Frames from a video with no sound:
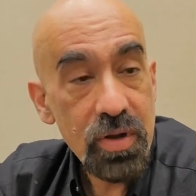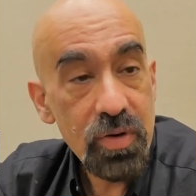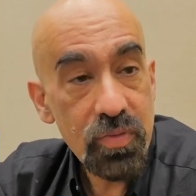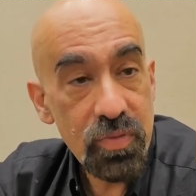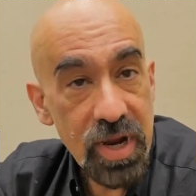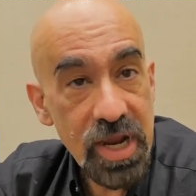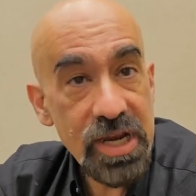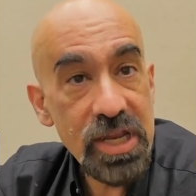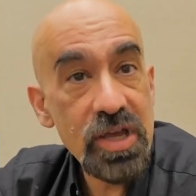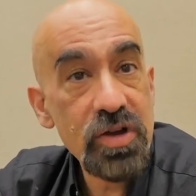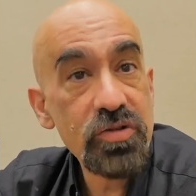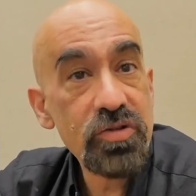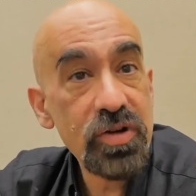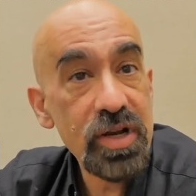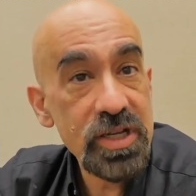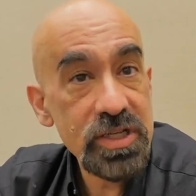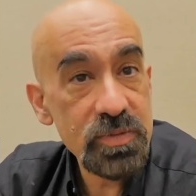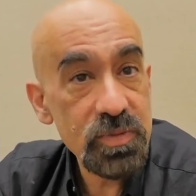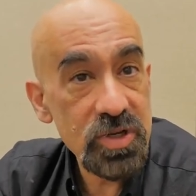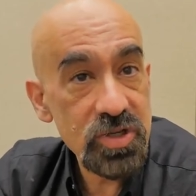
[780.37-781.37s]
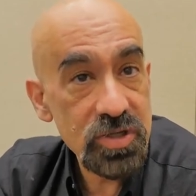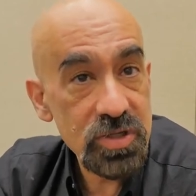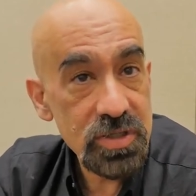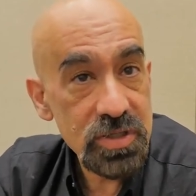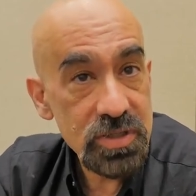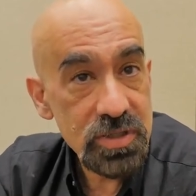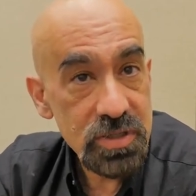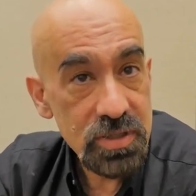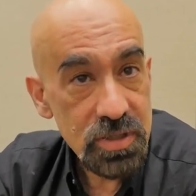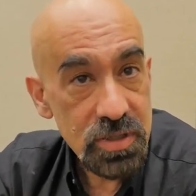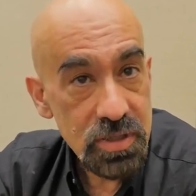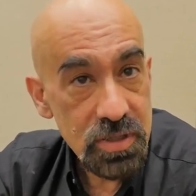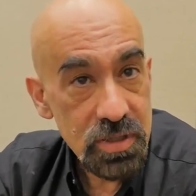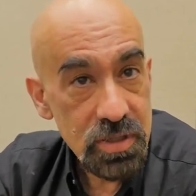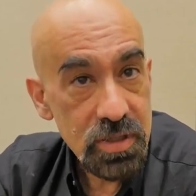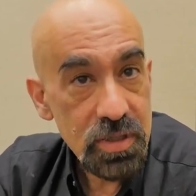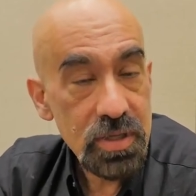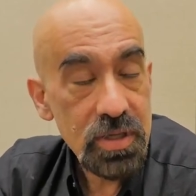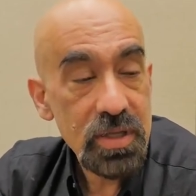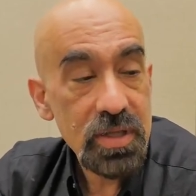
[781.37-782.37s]
radio transmissions.
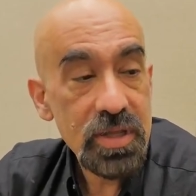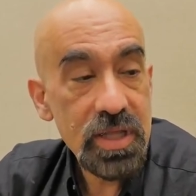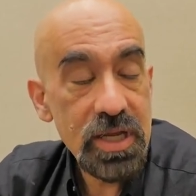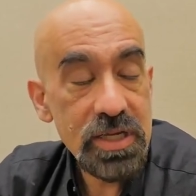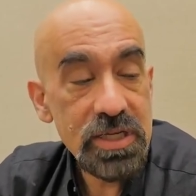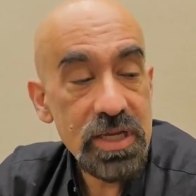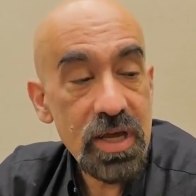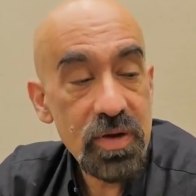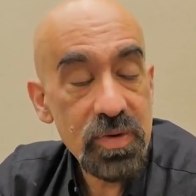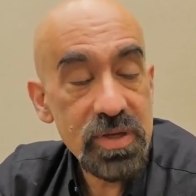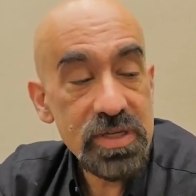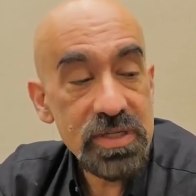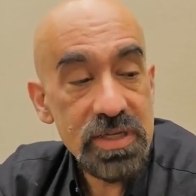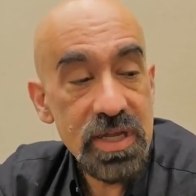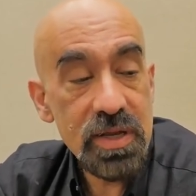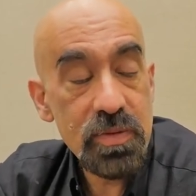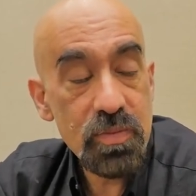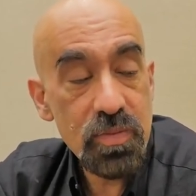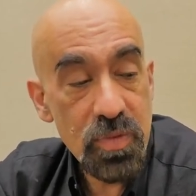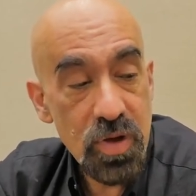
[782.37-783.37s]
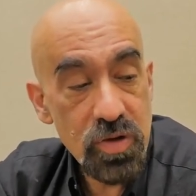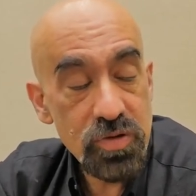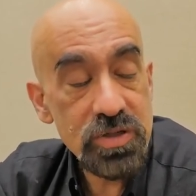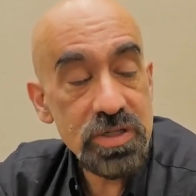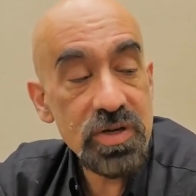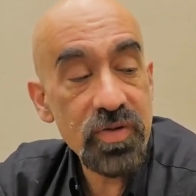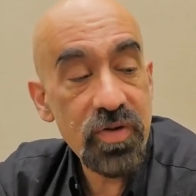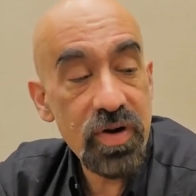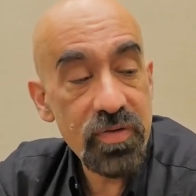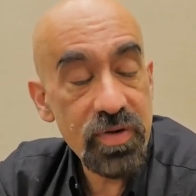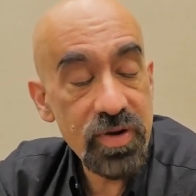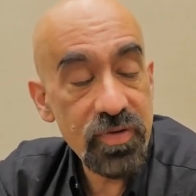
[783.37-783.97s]
That's how we sent most of our